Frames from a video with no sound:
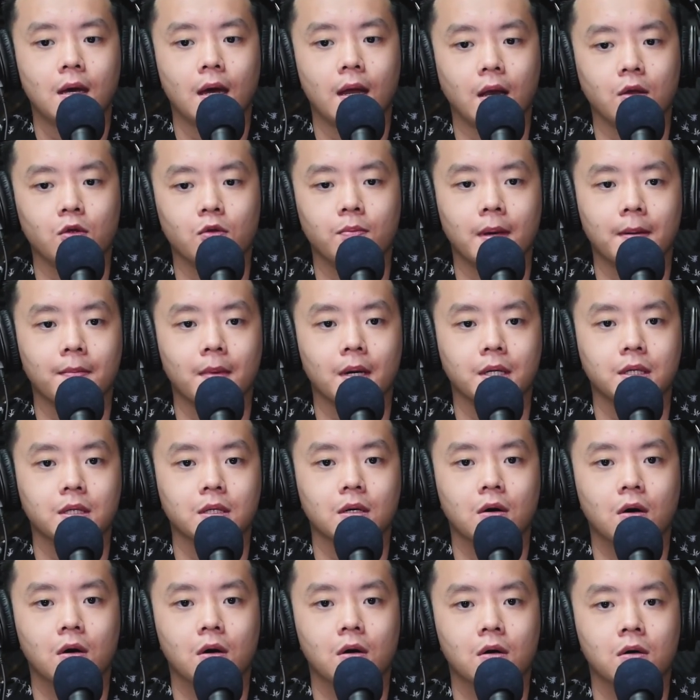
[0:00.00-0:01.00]
And then you make money.
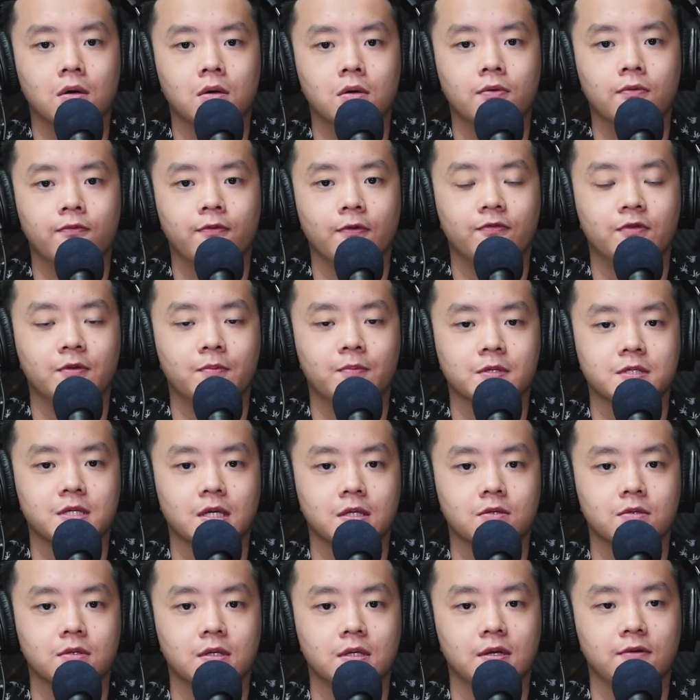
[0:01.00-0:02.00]

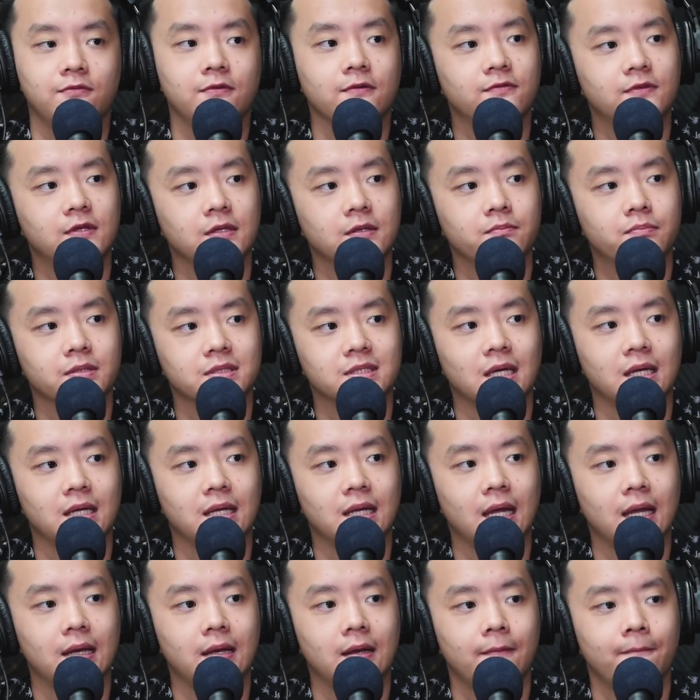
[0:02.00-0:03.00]
50% today, 15%
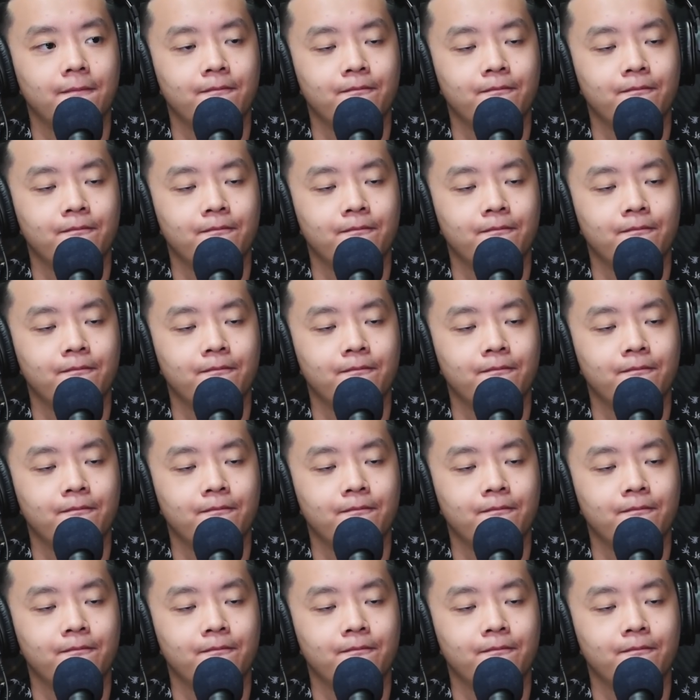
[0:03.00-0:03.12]
then.